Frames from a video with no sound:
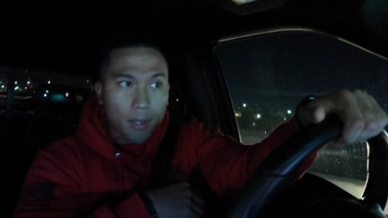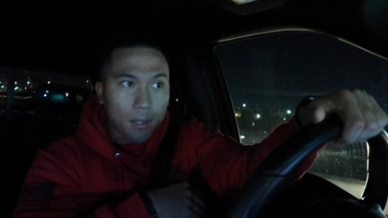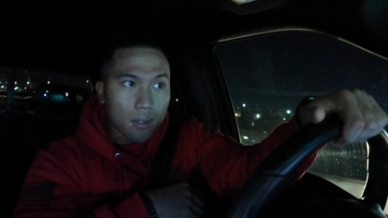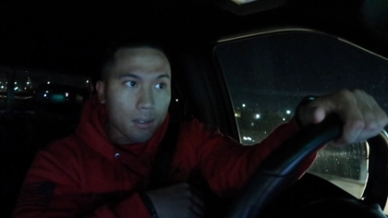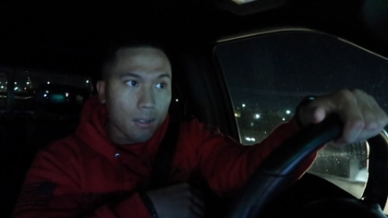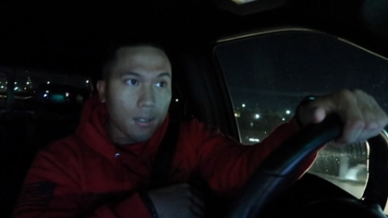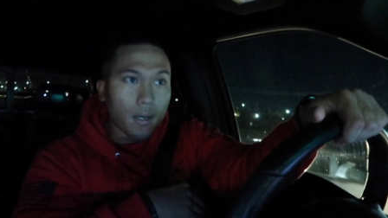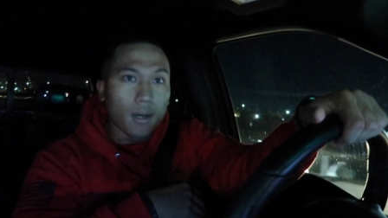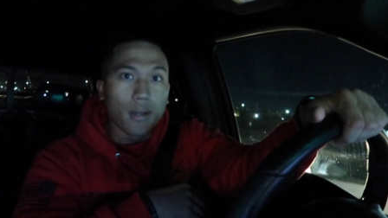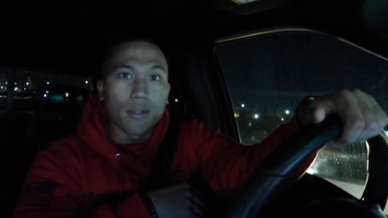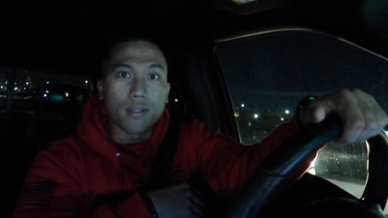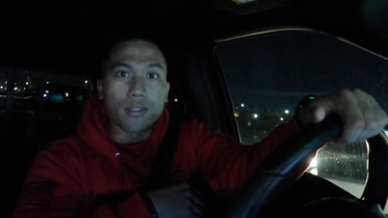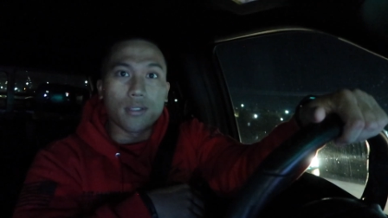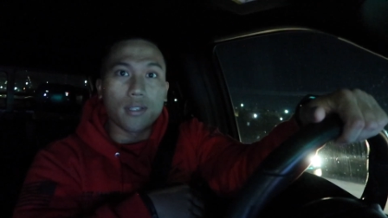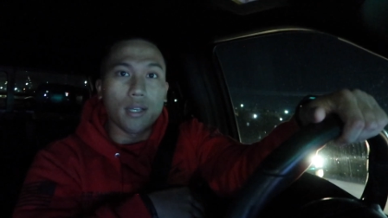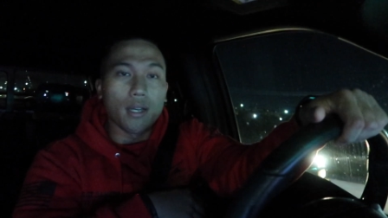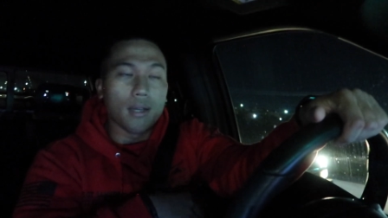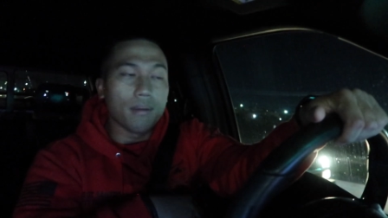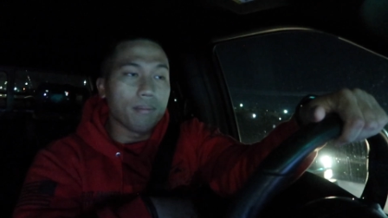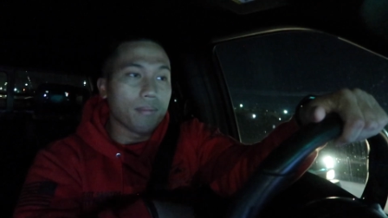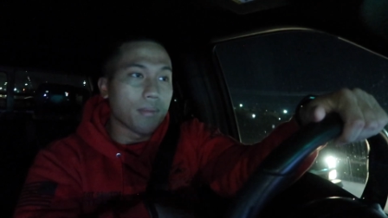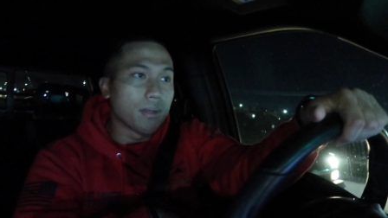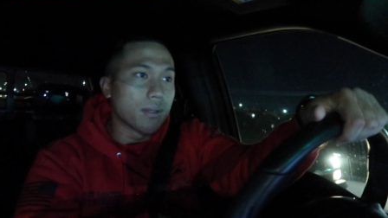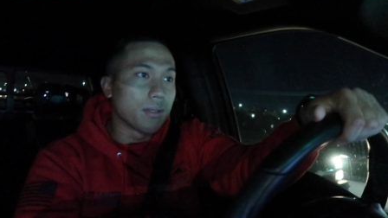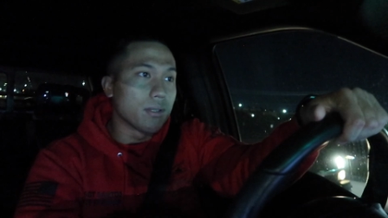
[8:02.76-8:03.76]

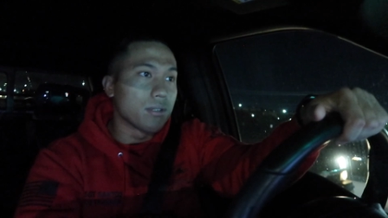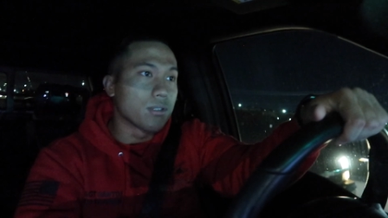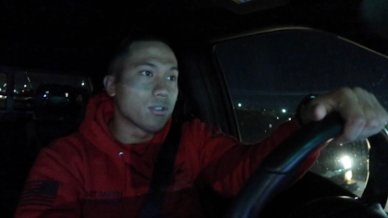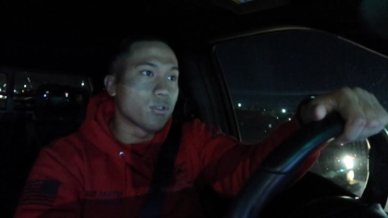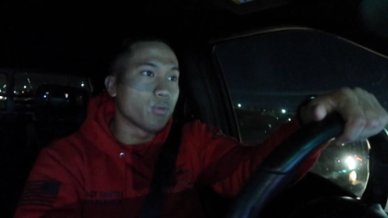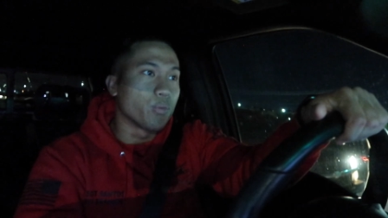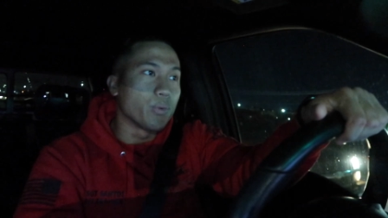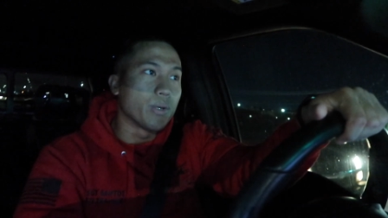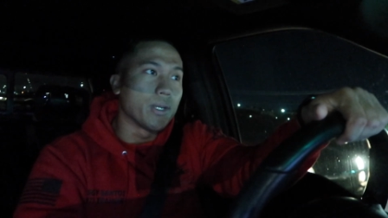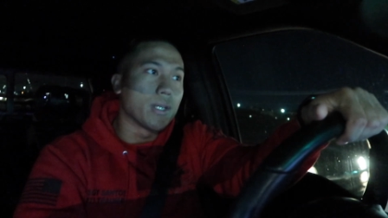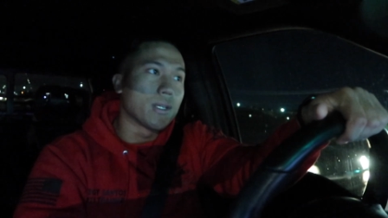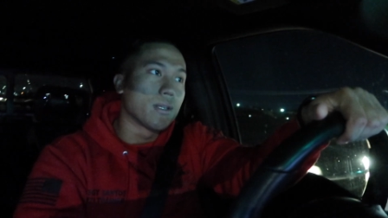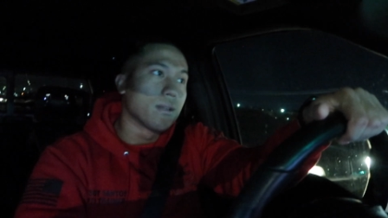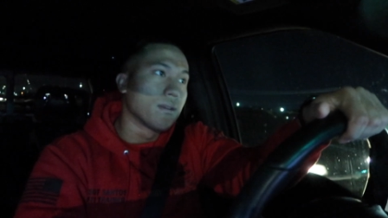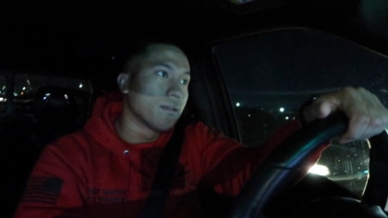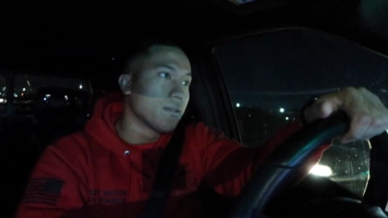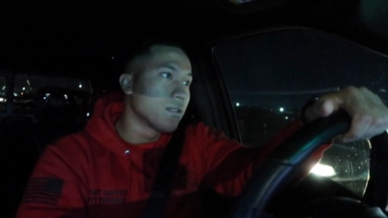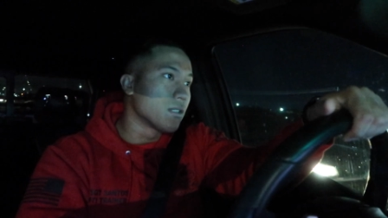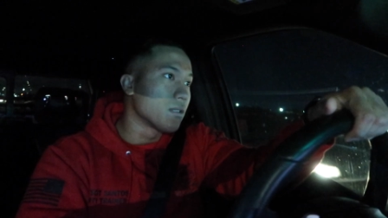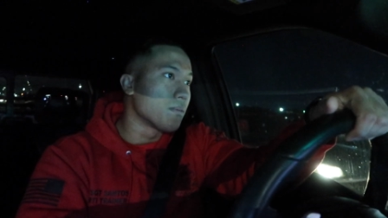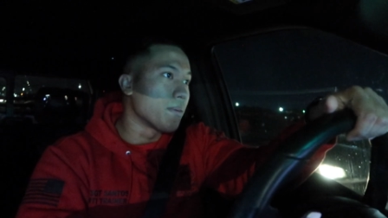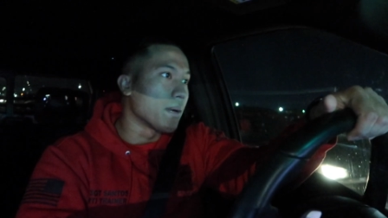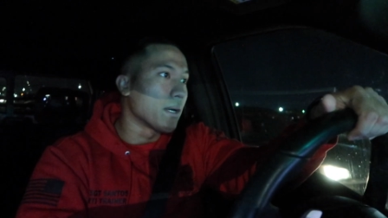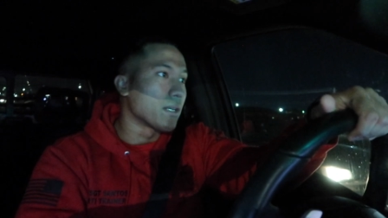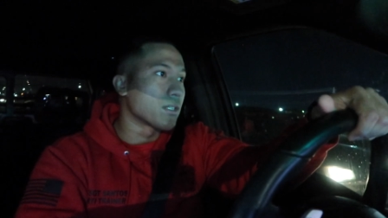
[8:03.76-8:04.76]
concept in this week
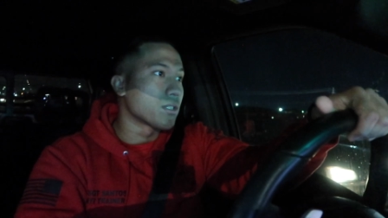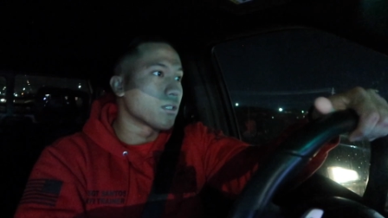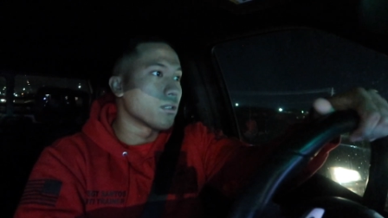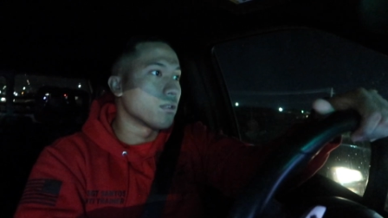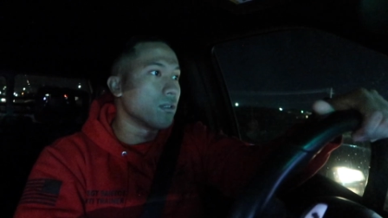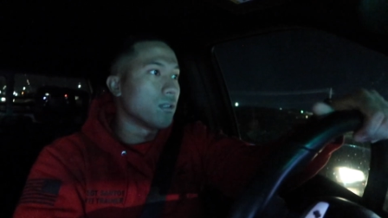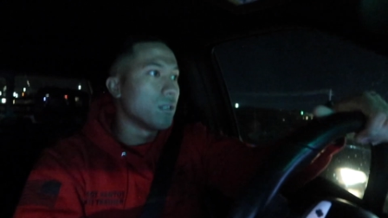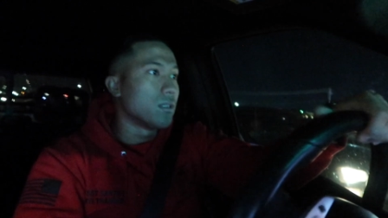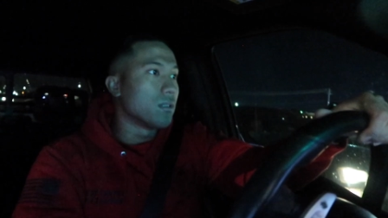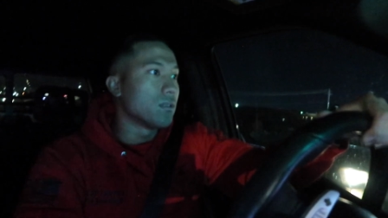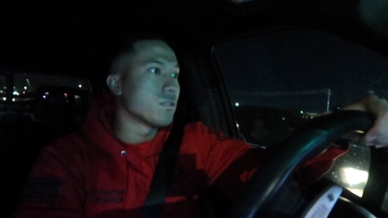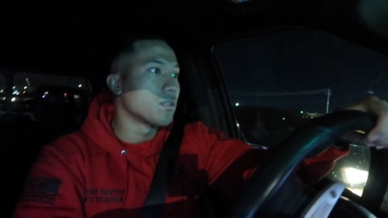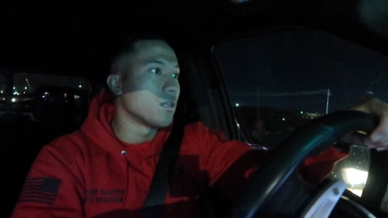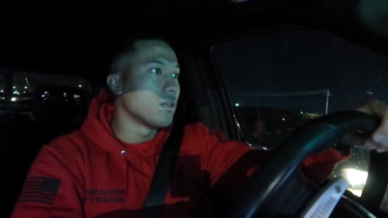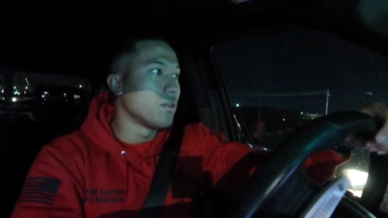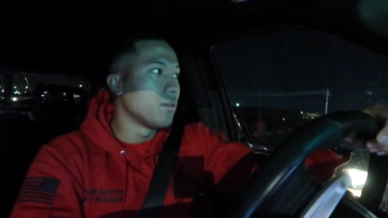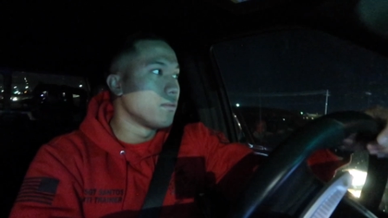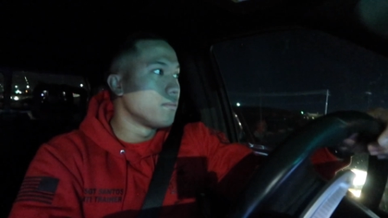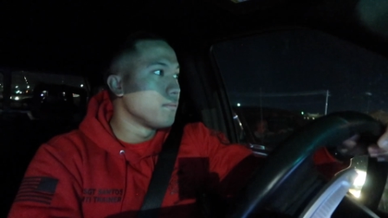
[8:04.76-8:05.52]
especially. So